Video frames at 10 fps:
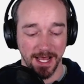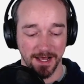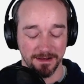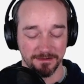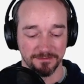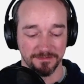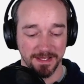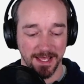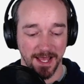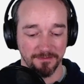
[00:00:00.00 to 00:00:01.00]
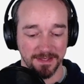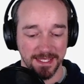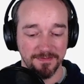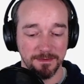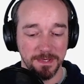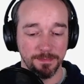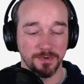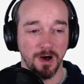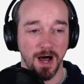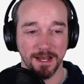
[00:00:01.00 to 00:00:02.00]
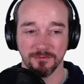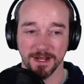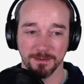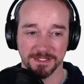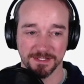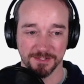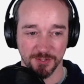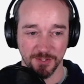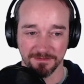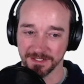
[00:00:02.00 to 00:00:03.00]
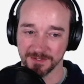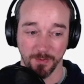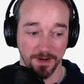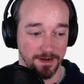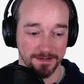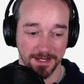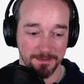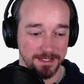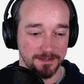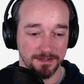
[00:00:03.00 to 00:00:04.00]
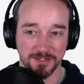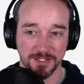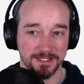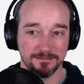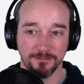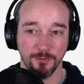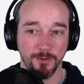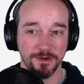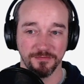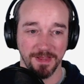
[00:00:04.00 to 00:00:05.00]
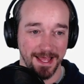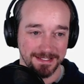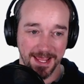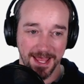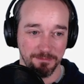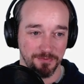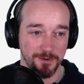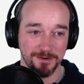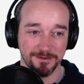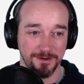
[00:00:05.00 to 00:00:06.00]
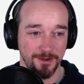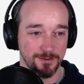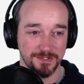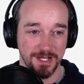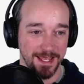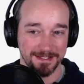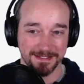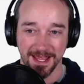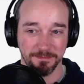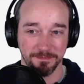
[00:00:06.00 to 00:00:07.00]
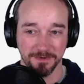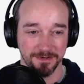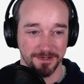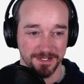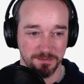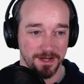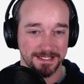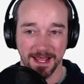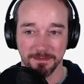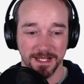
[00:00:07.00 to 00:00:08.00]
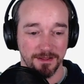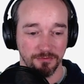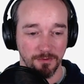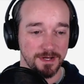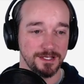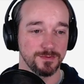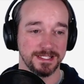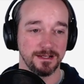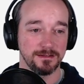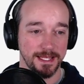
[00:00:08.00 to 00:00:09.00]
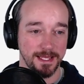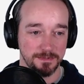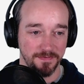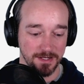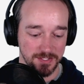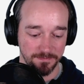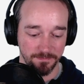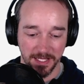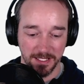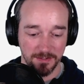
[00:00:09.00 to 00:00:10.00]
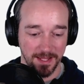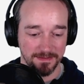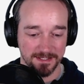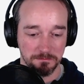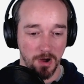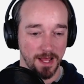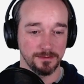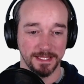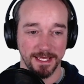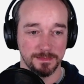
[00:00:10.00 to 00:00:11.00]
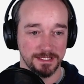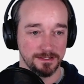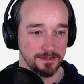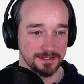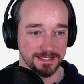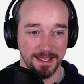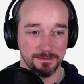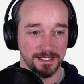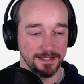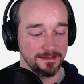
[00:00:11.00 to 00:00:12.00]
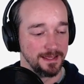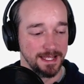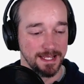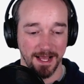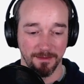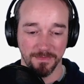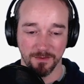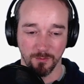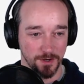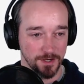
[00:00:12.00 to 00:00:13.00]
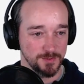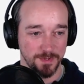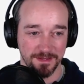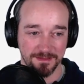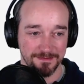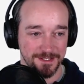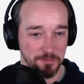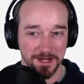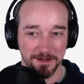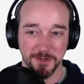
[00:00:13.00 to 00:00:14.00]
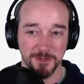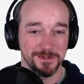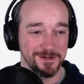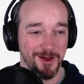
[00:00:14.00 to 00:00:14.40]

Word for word: of giving people on-ramps to serverless, where, I mean, look, just throw your Flask app, throw your Node.js app or your Express app, throw it into a single Lambda function. You get this mono Lambda or this Lambda lift. It works with Spring Boot and